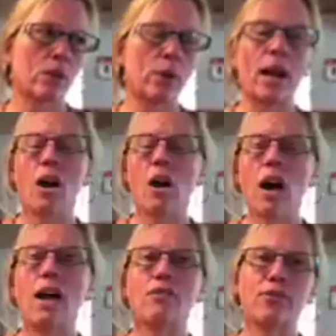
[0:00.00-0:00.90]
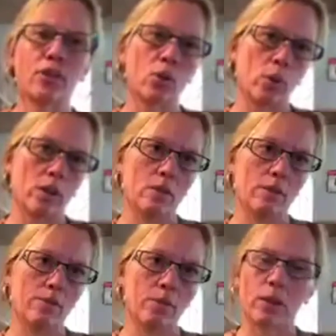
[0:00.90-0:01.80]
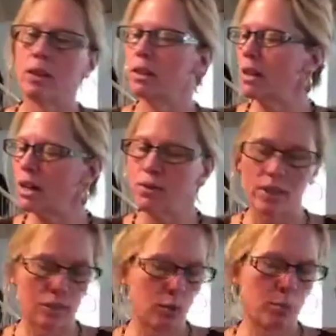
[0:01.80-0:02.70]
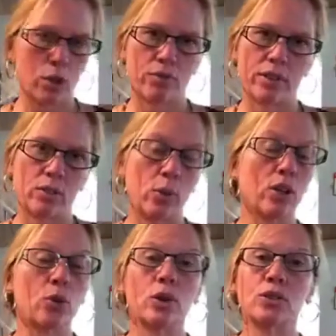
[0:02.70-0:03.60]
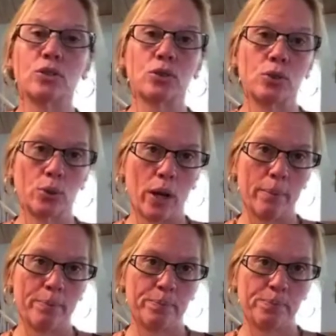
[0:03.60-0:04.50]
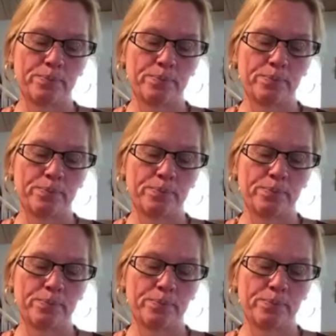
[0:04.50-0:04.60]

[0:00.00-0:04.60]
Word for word: we all have free will. None of us are perfect. We are going to screw up.